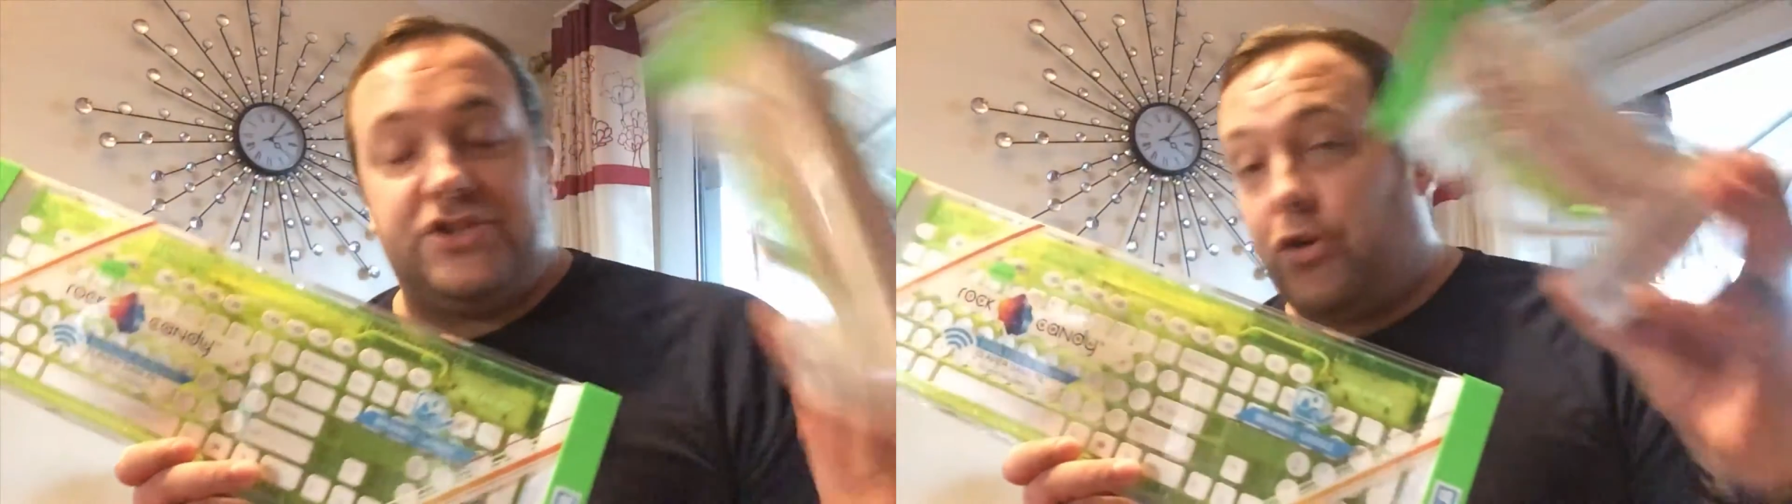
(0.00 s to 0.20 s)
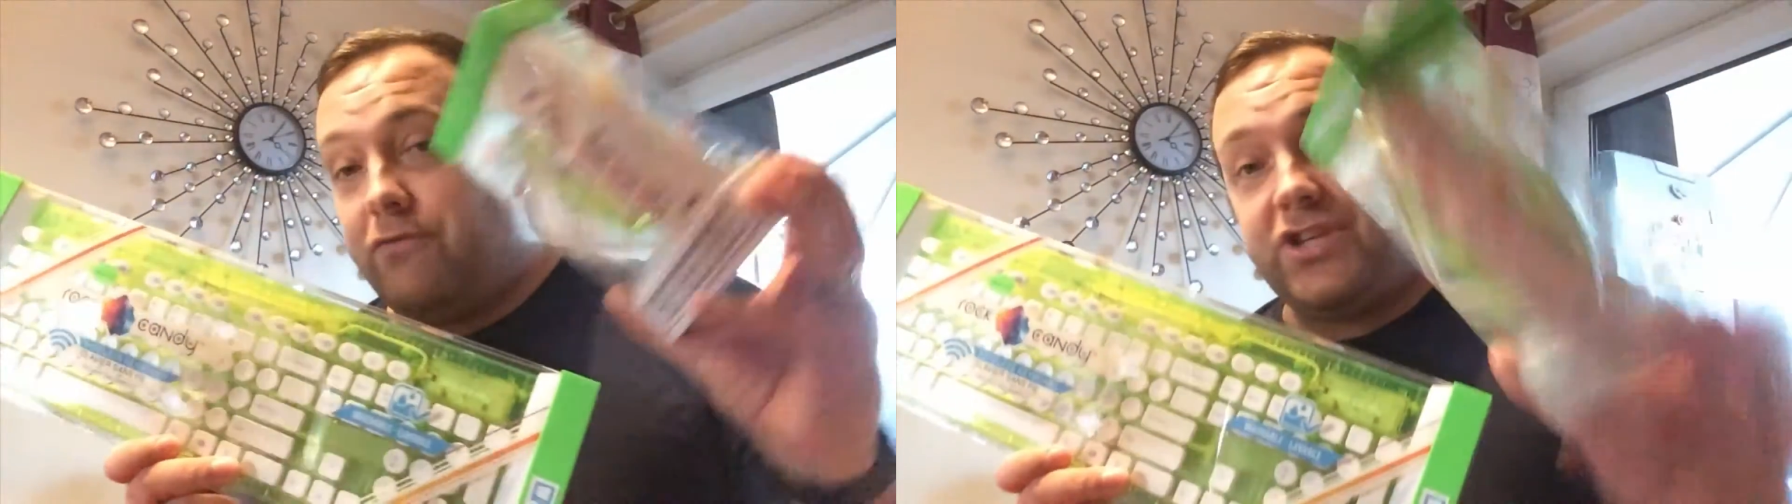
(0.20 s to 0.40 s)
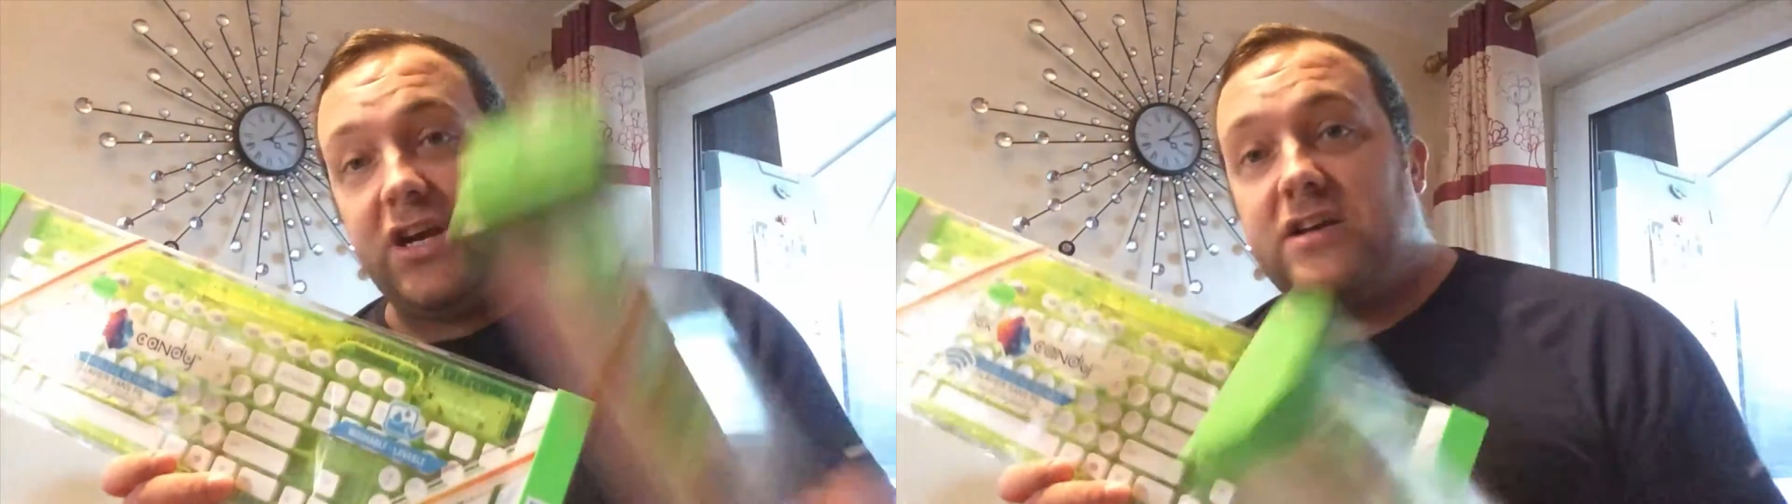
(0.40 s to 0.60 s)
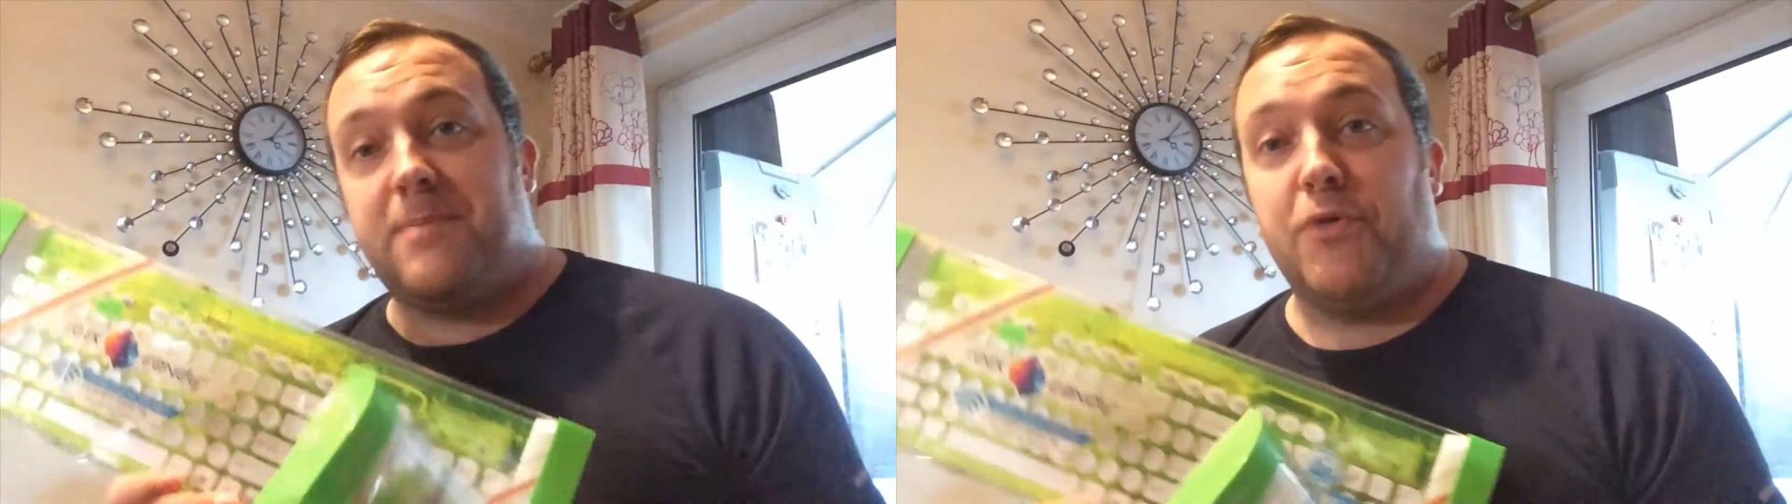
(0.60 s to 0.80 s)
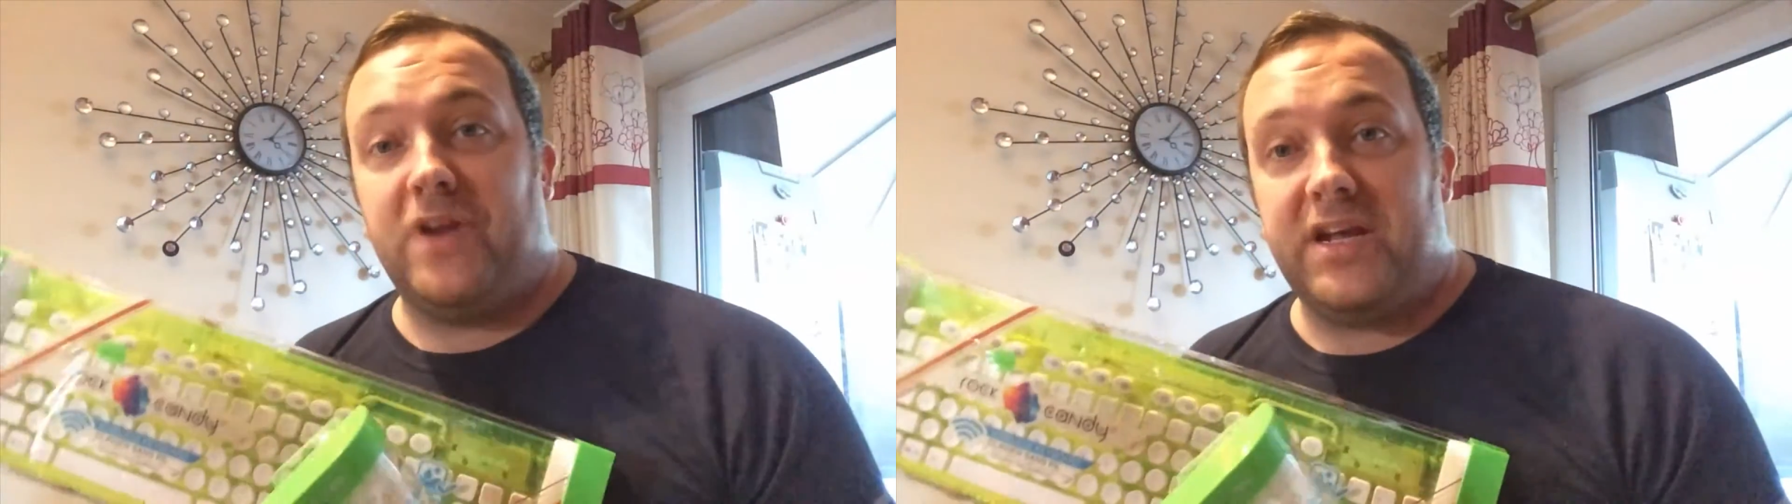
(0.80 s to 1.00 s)
Obviously, I'll
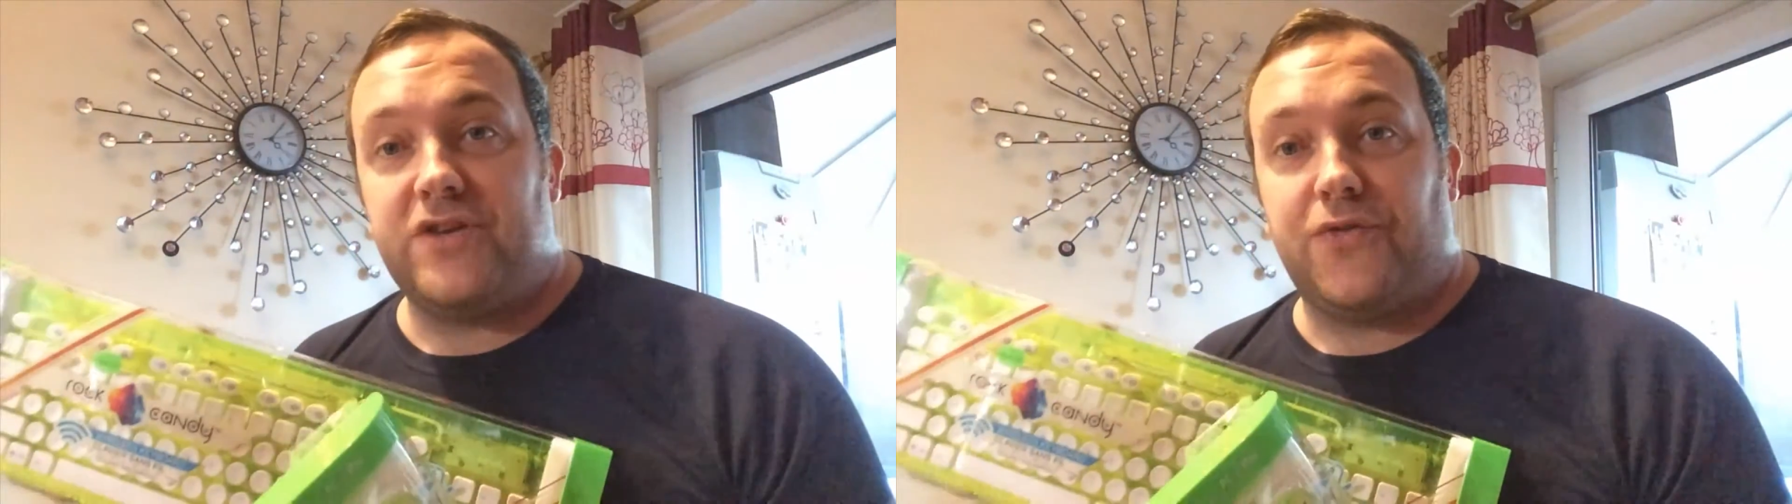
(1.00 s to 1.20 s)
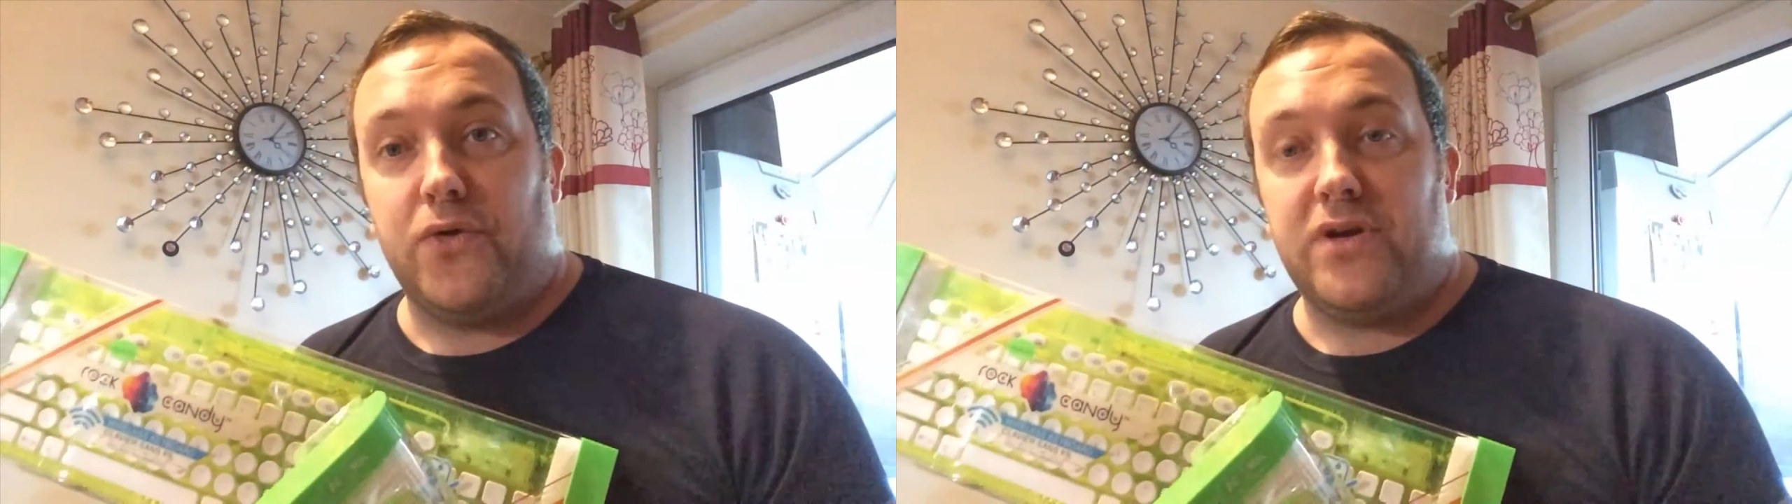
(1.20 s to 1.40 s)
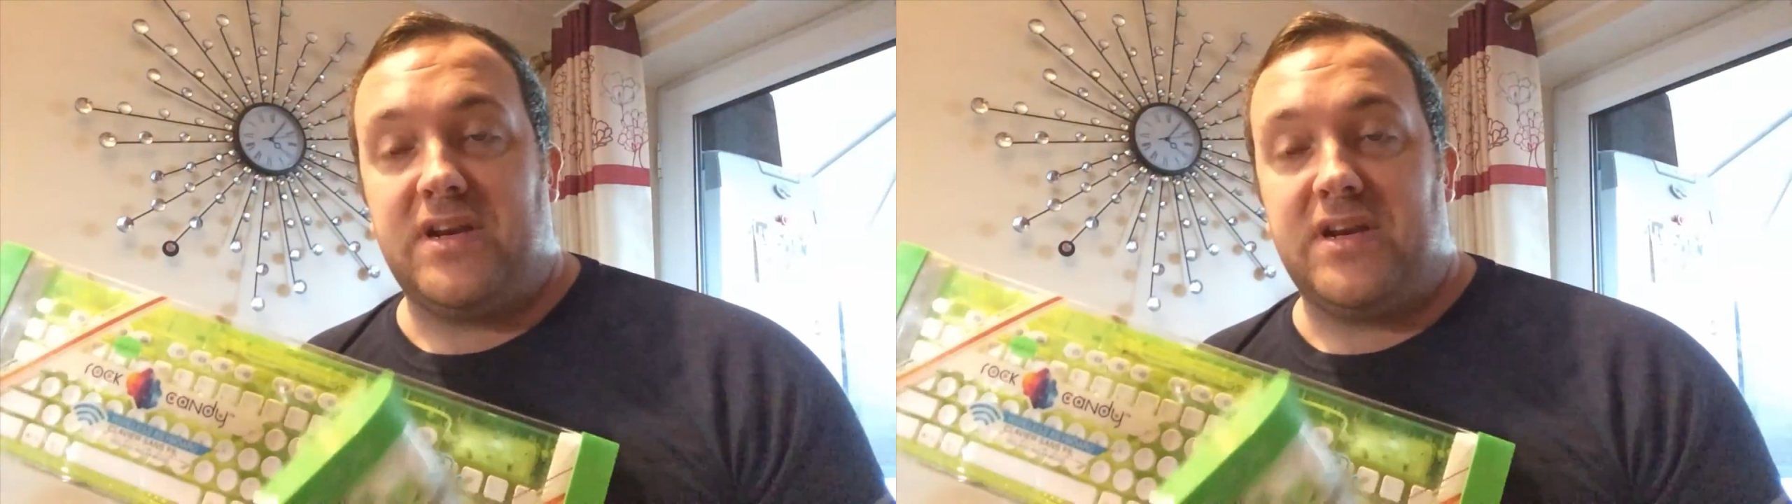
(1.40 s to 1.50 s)
put the links for you